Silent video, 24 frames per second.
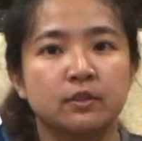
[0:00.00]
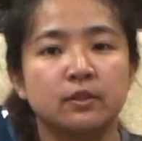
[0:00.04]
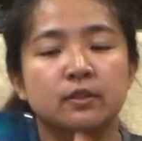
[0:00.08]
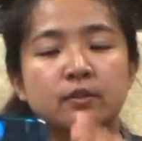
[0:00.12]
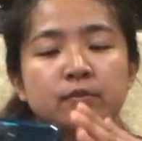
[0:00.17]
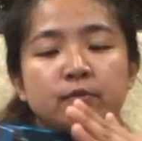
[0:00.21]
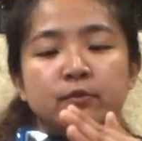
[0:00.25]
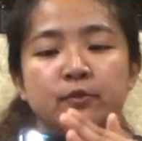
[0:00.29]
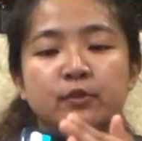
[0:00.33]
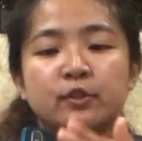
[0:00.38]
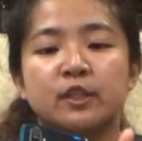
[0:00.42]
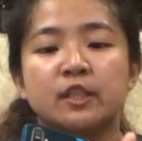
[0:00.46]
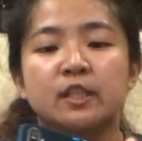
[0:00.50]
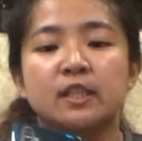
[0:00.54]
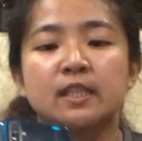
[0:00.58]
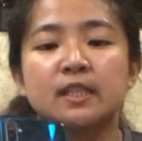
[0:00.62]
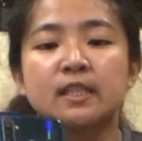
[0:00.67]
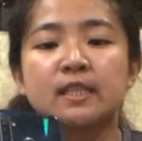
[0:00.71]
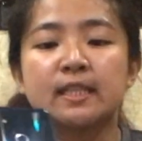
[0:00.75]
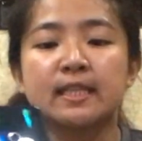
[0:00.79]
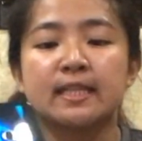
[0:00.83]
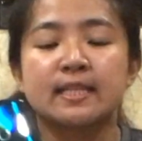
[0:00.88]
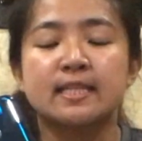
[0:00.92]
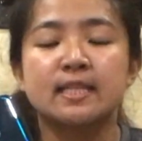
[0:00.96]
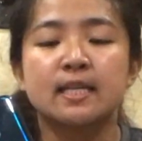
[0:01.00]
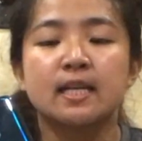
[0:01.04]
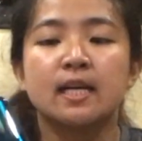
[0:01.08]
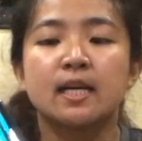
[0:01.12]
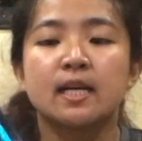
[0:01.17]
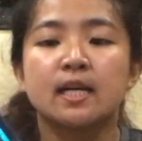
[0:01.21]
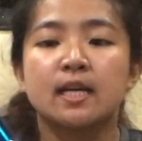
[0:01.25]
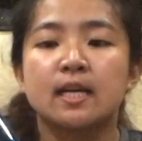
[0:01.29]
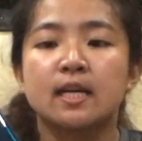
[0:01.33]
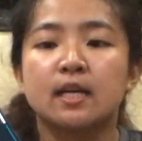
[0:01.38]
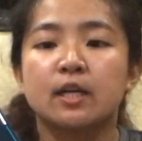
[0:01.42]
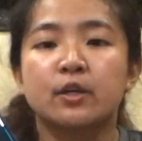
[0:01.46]
So it's a really nice
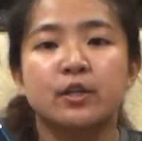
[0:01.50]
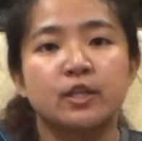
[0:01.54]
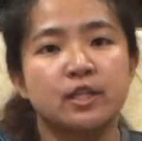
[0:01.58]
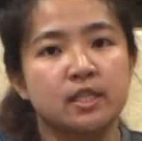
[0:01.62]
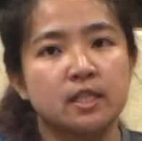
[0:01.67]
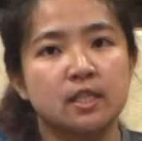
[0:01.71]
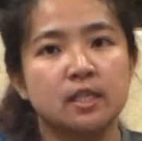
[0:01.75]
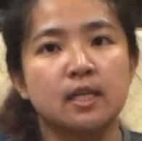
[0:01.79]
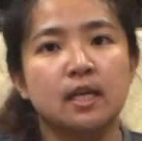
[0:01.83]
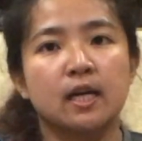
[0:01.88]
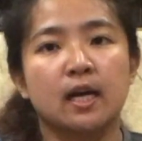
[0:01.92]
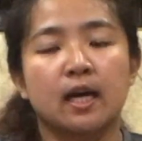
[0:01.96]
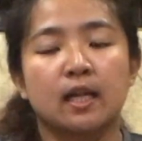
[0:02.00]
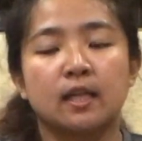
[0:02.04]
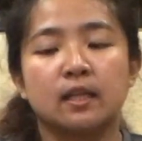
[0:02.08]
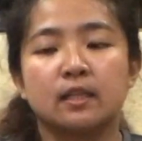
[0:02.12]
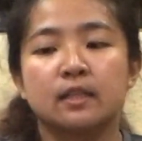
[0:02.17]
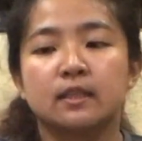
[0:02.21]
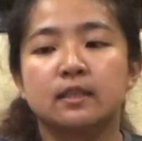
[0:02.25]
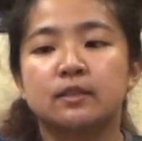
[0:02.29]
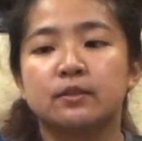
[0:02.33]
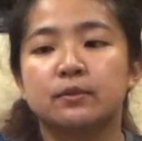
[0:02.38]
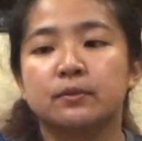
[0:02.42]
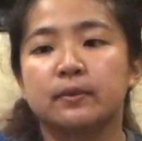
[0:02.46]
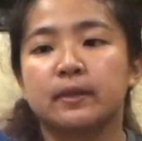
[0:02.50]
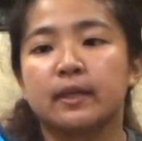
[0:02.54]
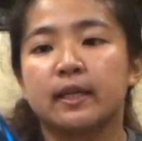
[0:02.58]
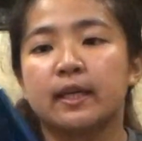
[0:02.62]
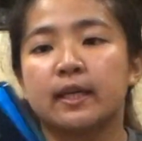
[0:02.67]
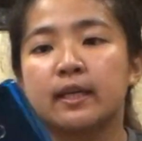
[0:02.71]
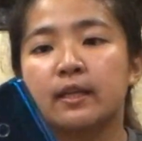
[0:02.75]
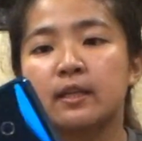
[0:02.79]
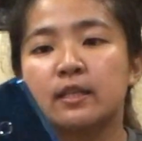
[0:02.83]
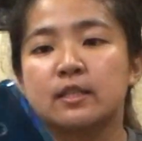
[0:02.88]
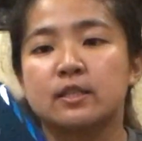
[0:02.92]
crystal color to it.